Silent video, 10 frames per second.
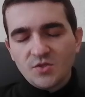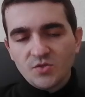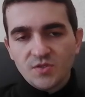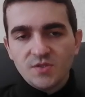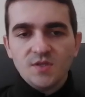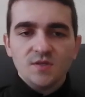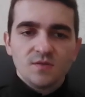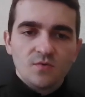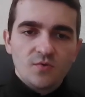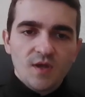c6,
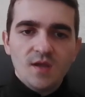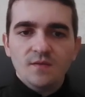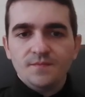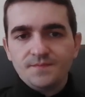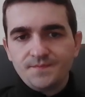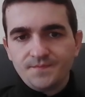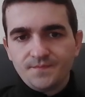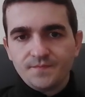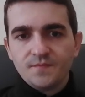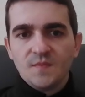okay.
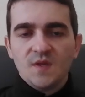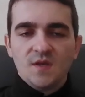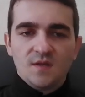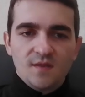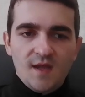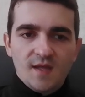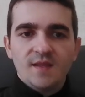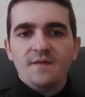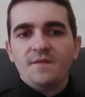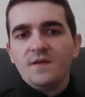Knight
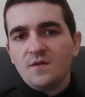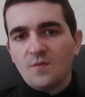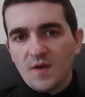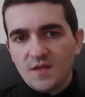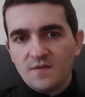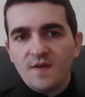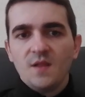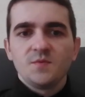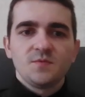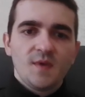f3, white
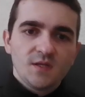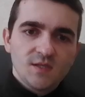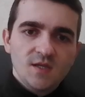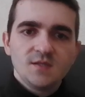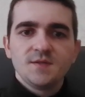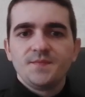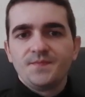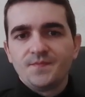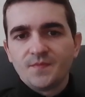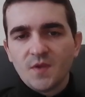develops, makes sense.
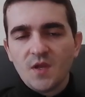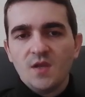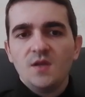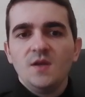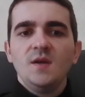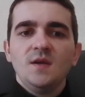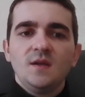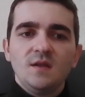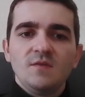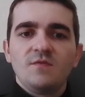Okay,
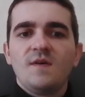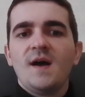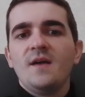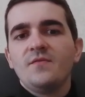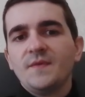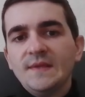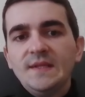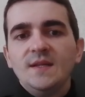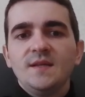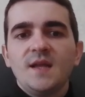e5.
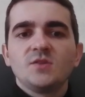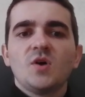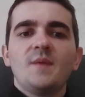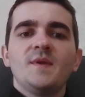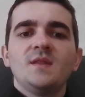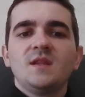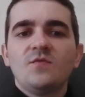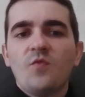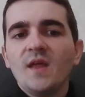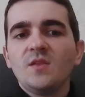Yeah, so I mean,
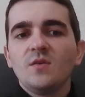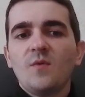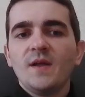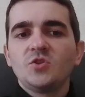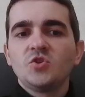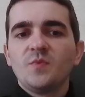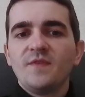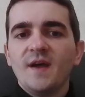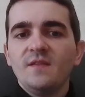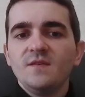if white wanted to
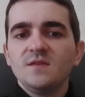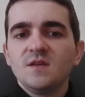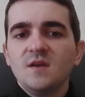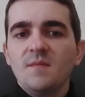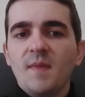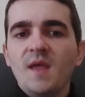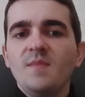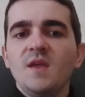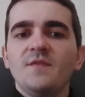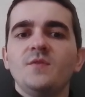prevent this,
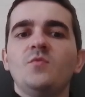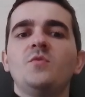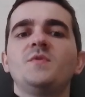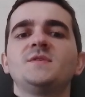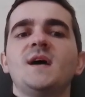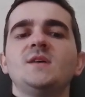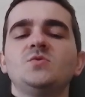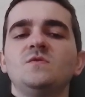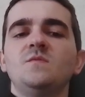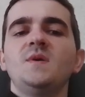maybe even more precise
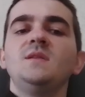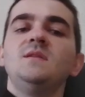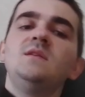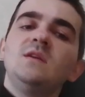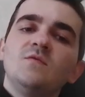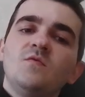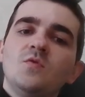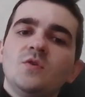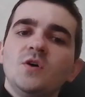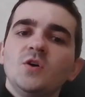would have been
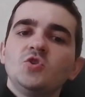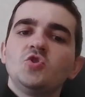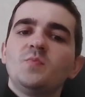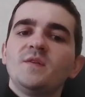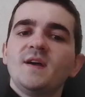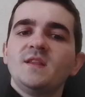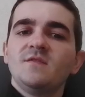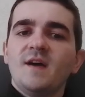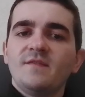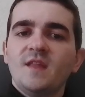d4 to prevent
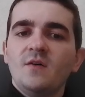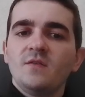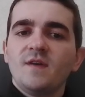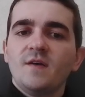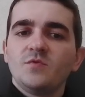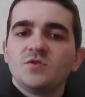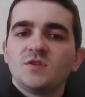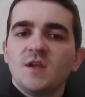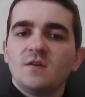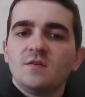e5. Now e5 we just
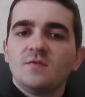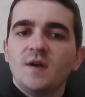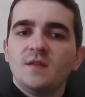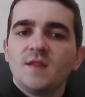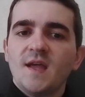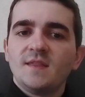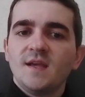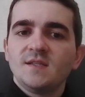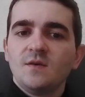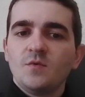take, right? Knight
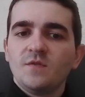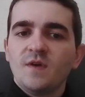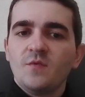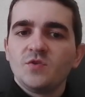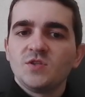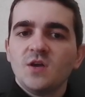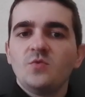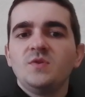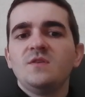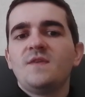takes, and then we just take
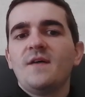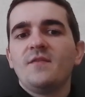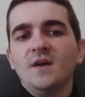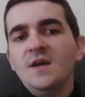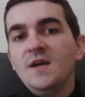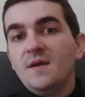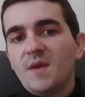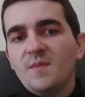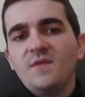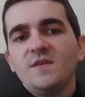on d5.
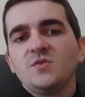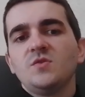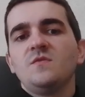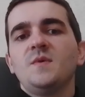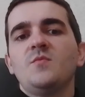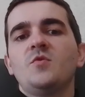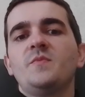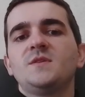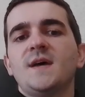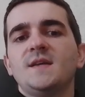Maybe this would have been more
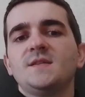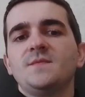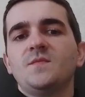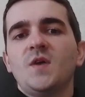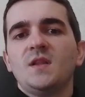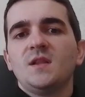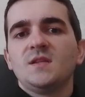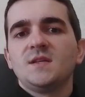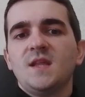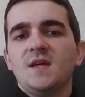precise, right?
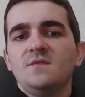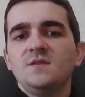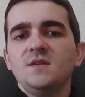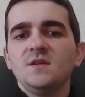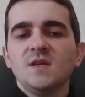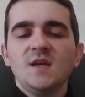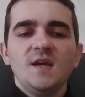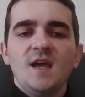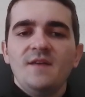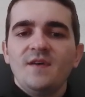Let's say knight f6,
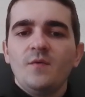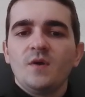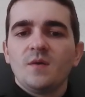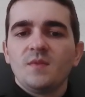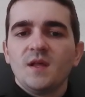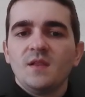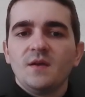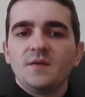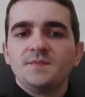and then we can play like